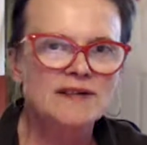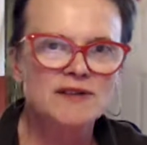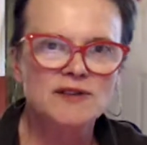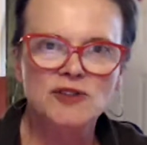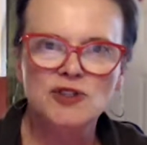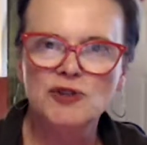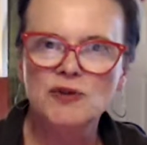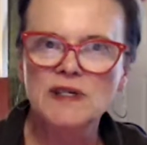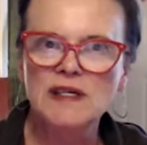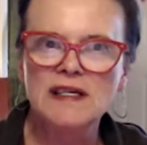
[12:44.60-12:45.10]

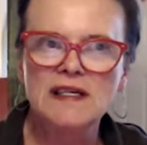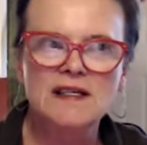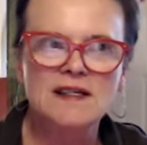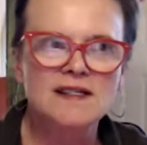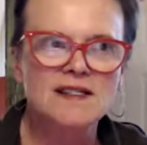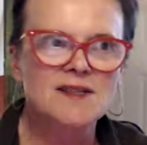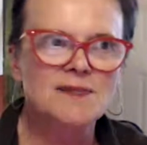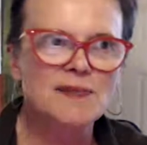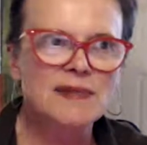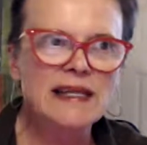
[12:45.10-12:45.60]

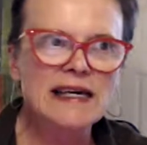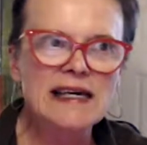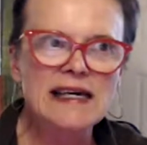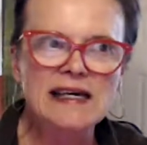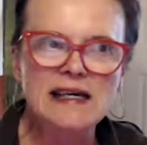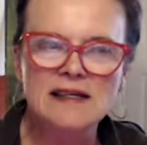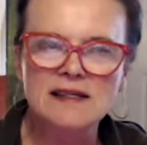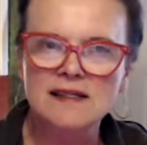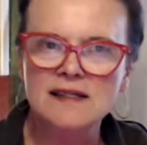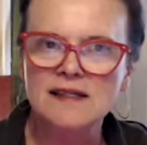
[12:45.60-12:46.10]
Trees,
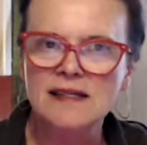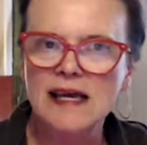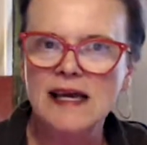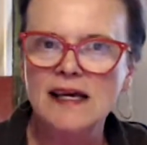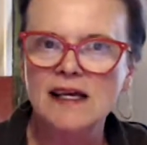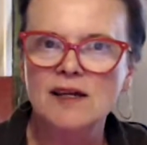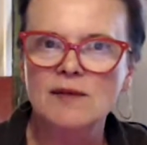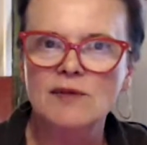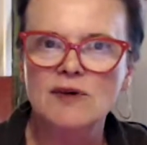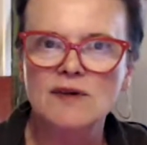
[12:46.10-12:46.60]
plants,
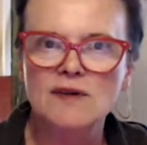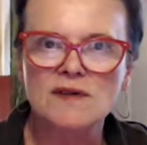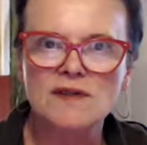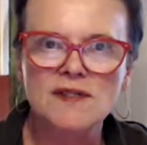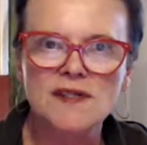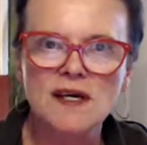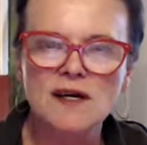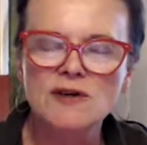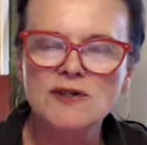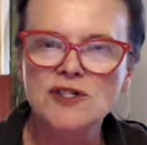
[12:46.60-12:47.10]

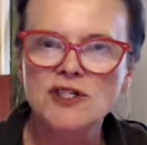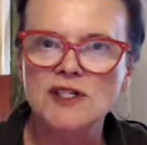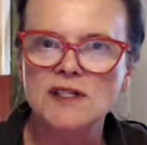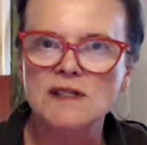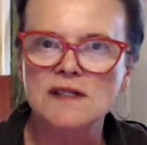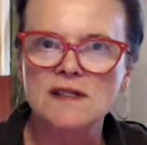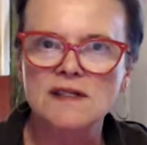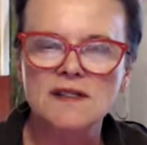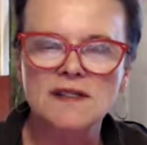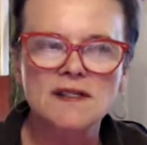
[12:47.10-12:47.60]
animals,
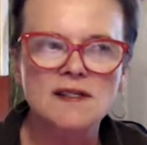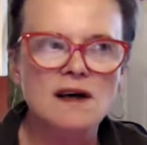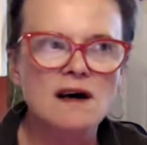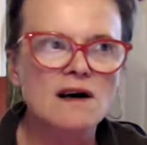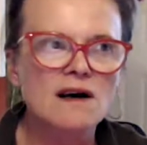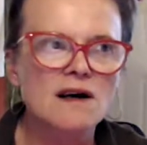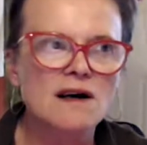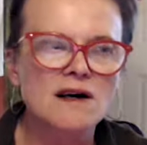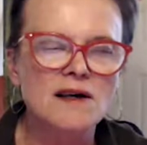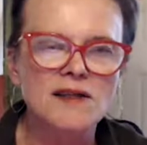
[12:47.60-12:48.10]
oceans,
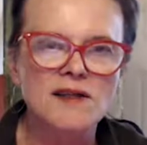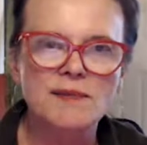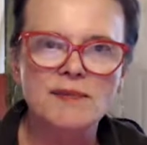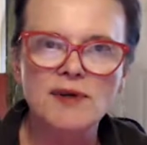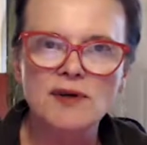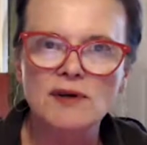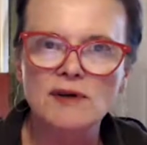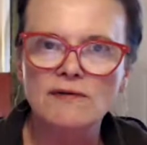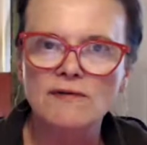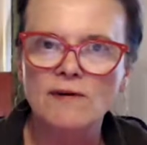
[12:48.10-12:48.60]
the
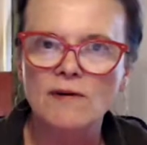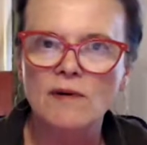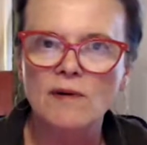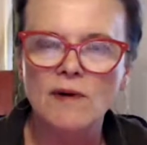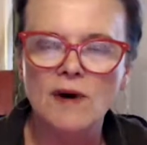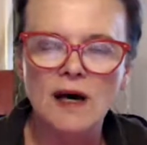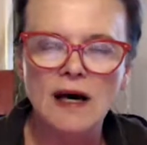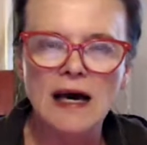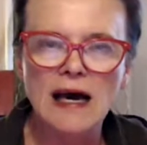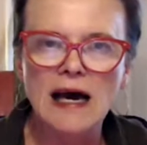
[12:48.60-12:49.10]

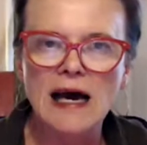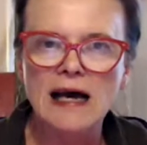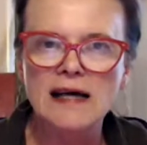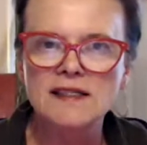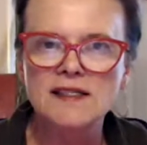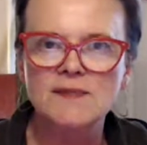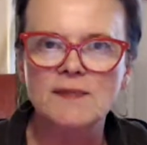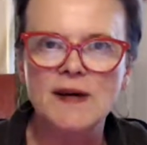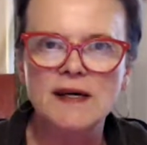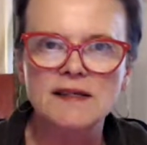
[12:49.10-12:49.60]
beautiful
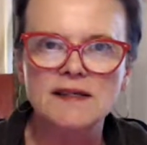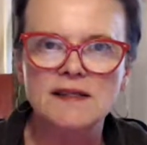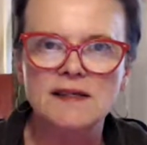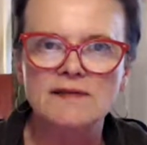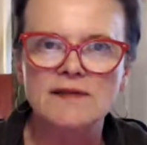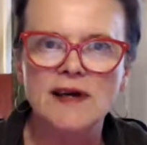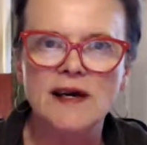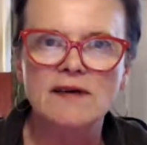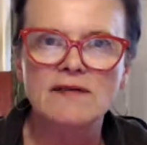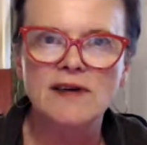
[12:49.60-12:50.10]
aspects of
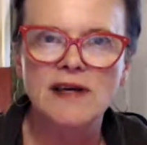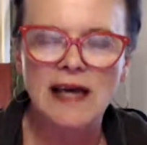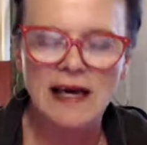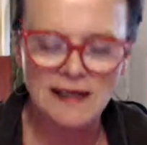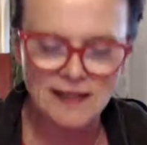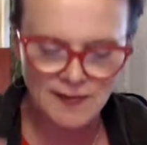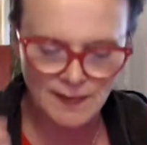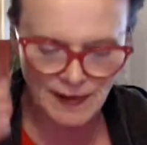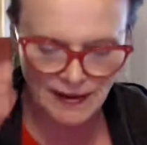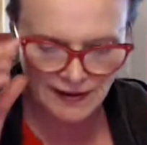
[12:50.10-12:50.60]
every
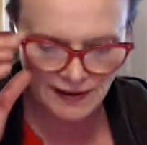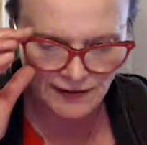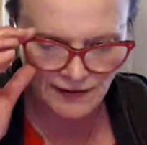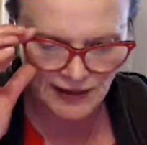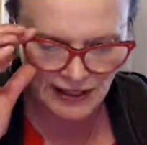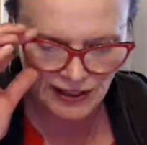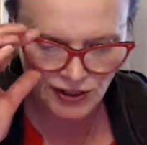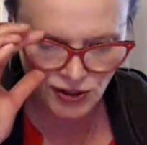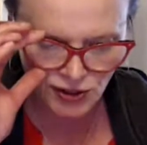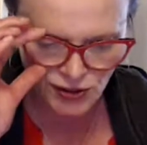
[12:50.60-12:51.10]
aspect of
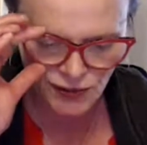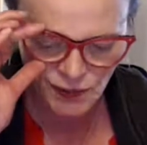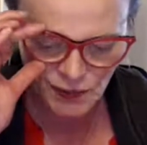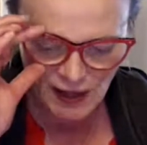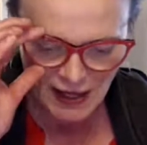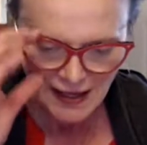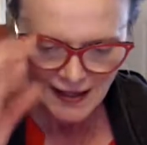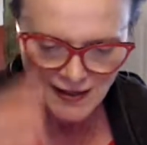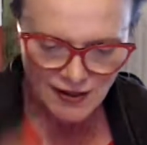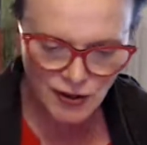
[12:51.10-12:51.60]
nature.
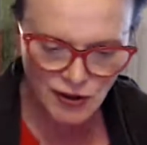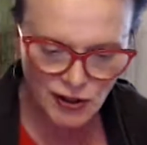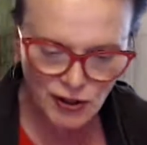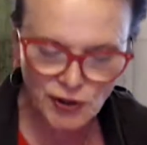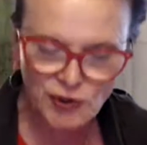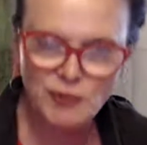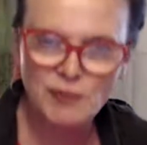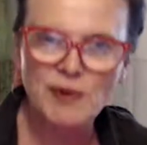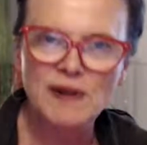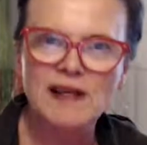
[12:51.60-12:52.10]
So the
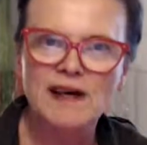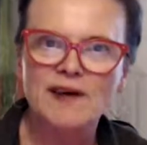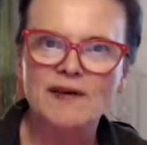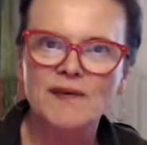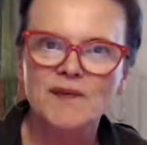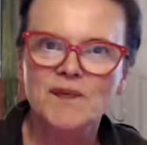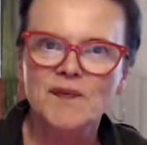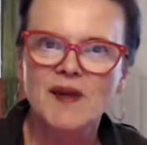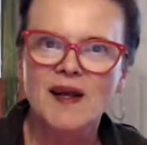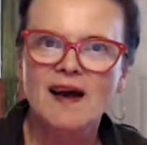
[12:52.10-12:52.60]
earth below,
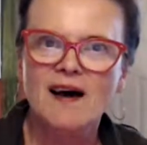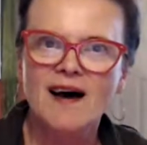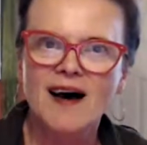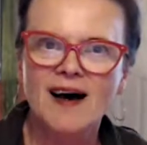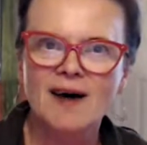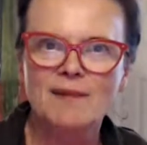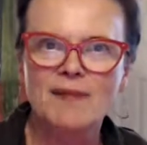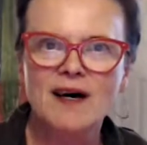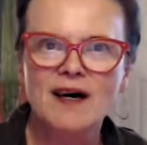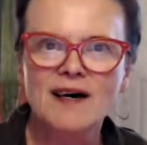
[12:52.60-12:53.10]

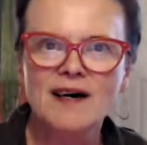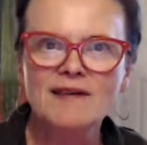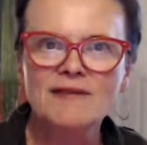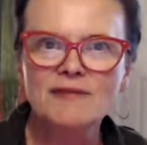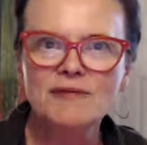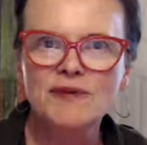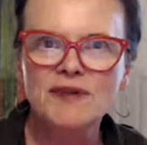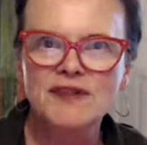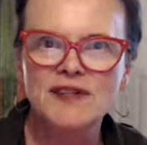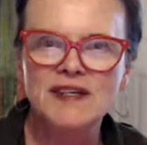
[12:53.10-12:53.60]
above,
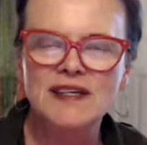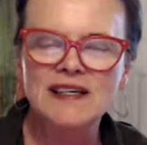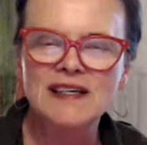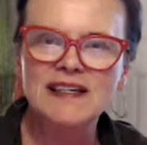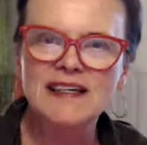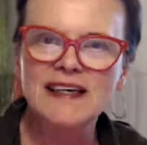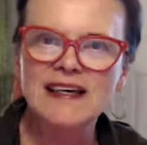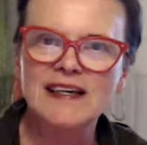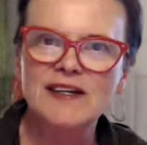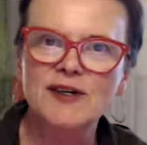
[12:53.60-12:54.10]
within,
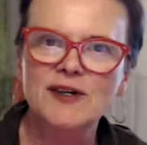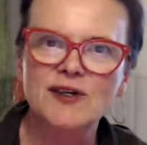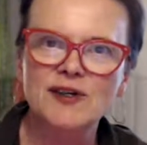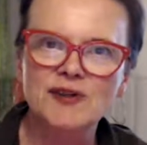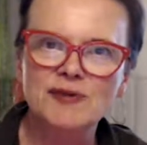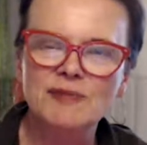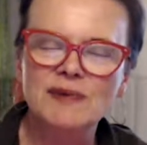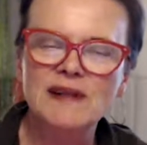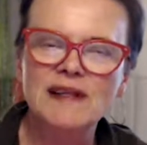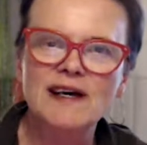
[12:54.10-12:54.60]
and
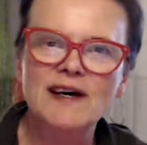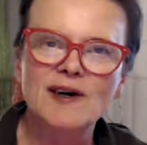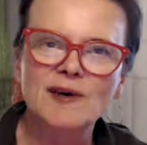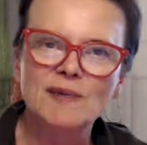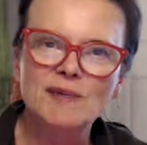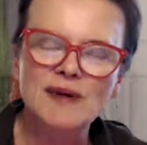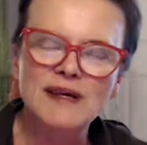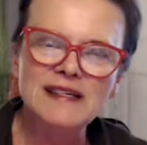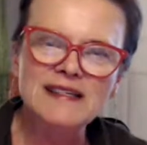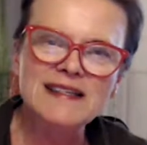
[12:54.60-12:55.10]
earth below
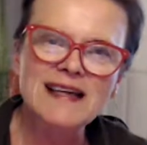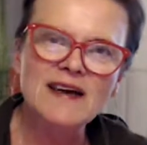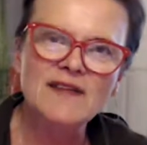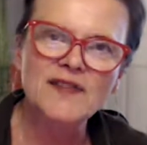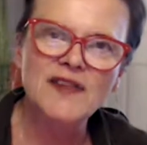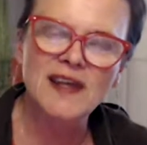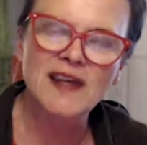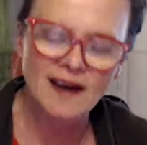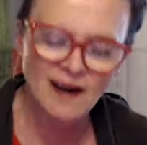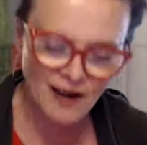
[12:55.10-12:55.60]
brings out
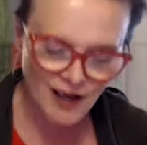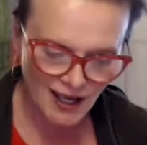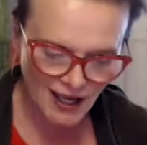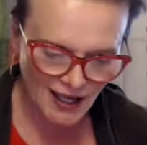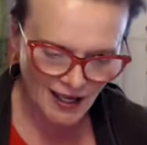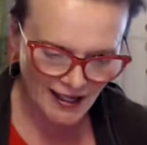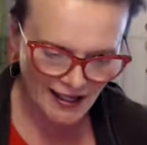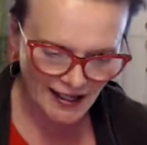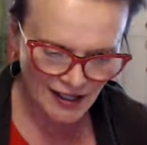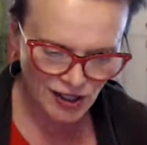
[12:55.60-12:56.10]
the
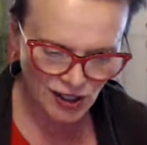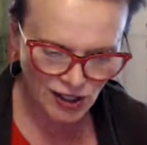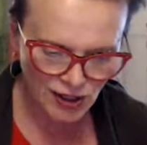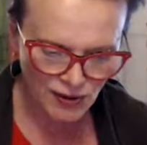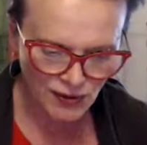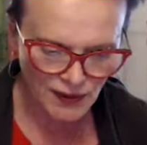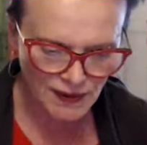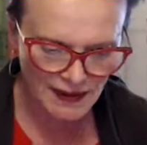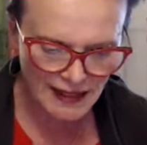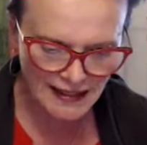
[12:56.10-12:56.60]
awe in
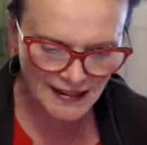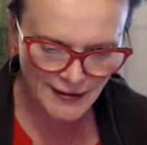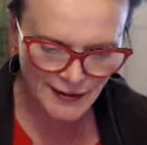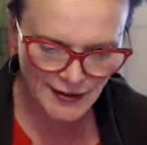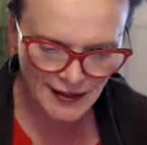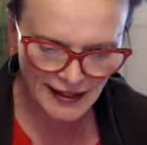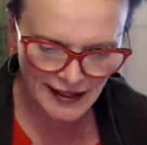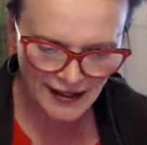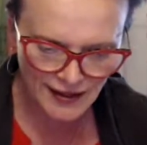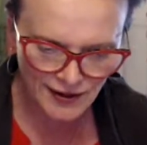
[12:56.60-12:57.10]
you. And that's what
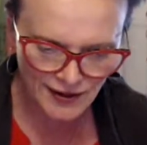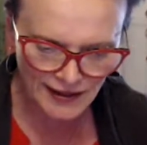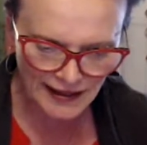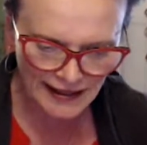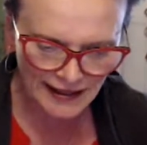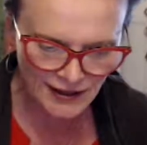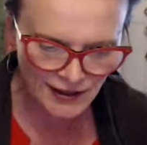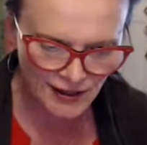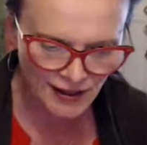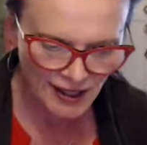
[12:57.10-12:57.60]
the inner
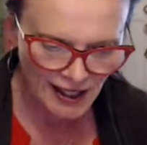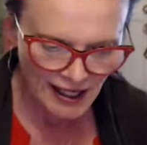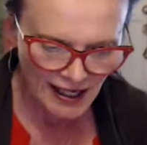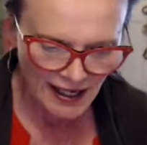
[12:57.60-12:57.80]
leader